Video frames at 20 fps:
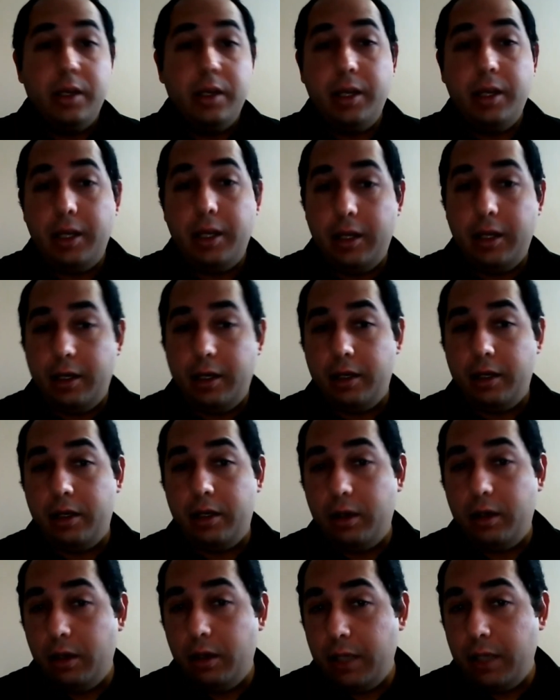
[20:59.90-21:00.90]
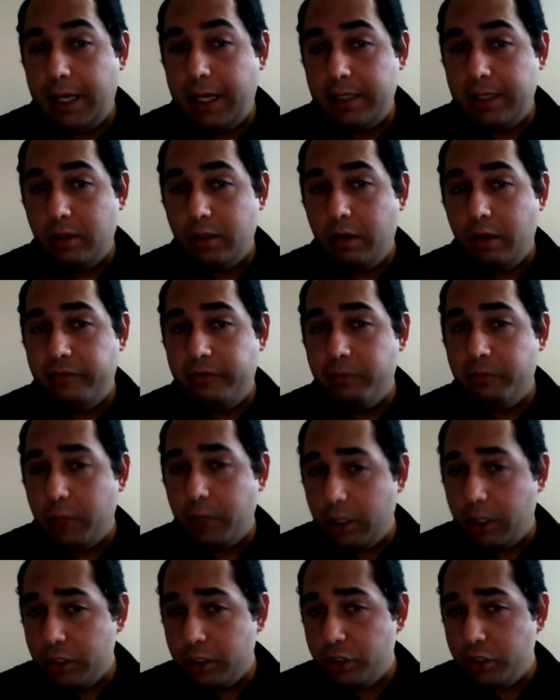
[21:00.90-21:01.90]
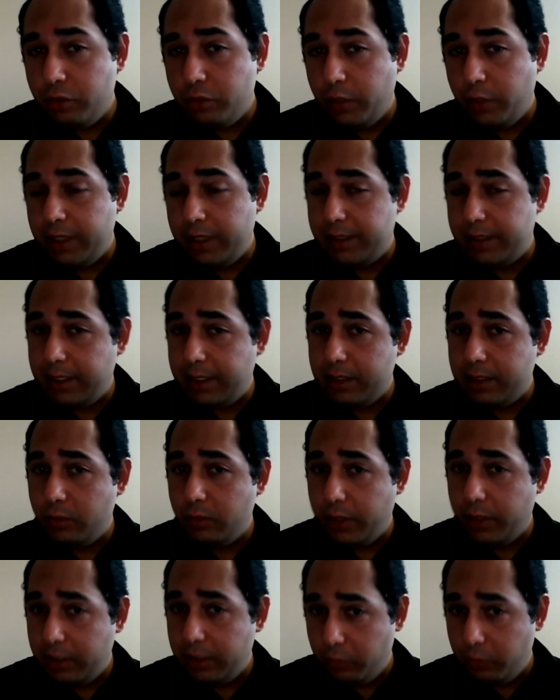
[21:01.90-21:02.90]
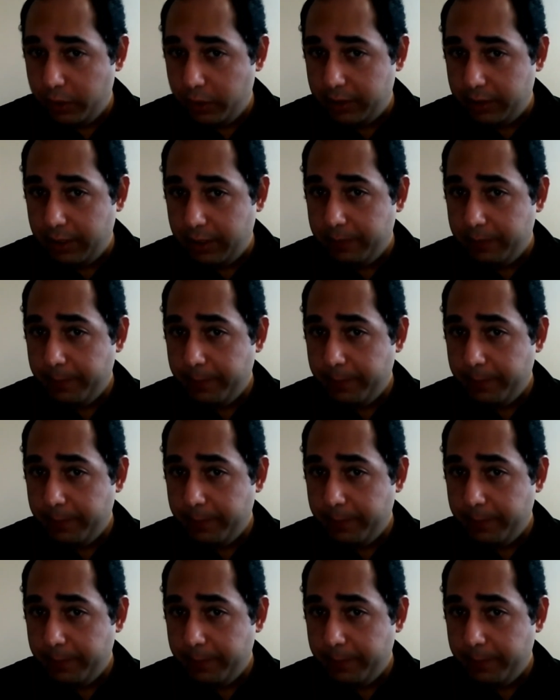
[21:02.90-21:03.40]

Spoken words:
as of March 26, 2020.